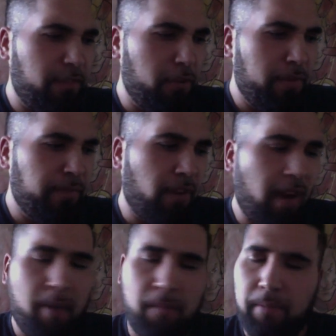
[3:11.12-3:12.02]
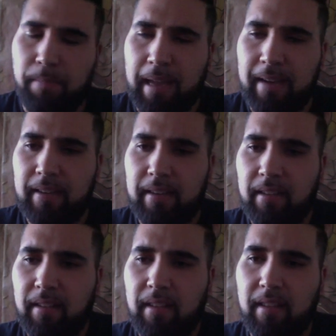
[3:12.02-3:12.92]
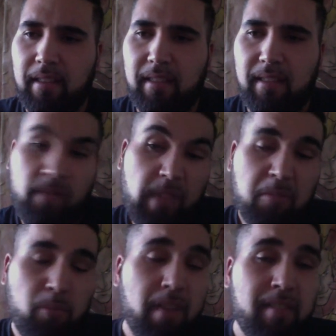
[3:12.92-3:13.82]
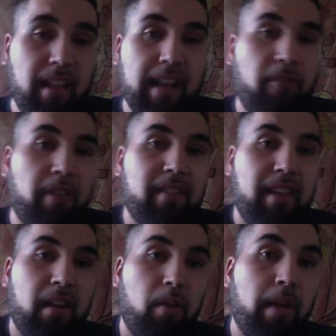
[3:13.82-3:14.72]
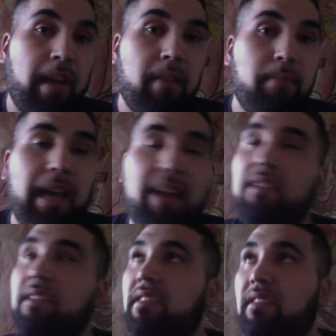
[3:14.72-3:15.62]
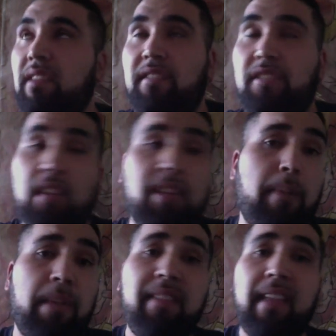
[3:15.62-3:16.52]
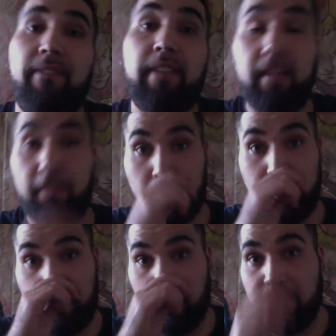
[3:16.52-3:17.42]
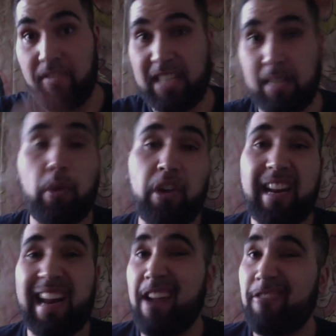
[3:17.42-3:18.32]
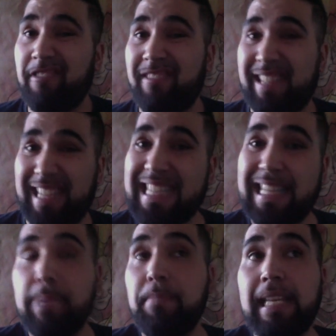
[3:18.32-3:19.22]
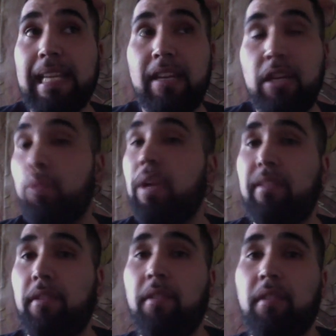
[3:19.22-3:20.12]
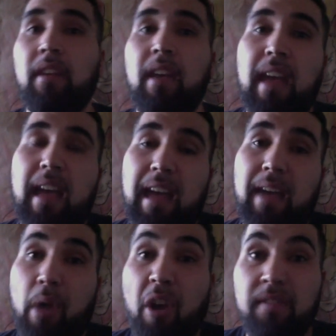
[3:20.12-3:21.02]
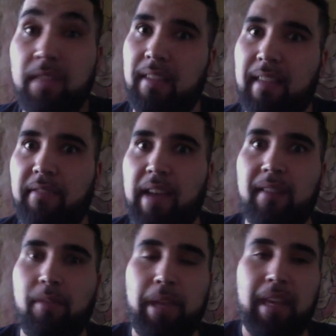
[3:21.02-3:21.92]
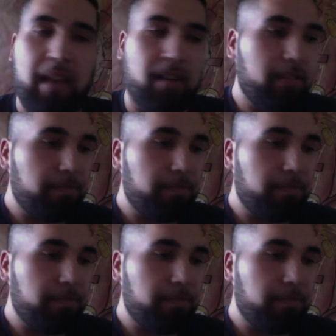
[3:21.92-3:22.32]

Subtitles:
environment, but this film was slightly risky in a way, but it's just come in that figures for this film have actually put it at 160 million US earned over this advanced weekend.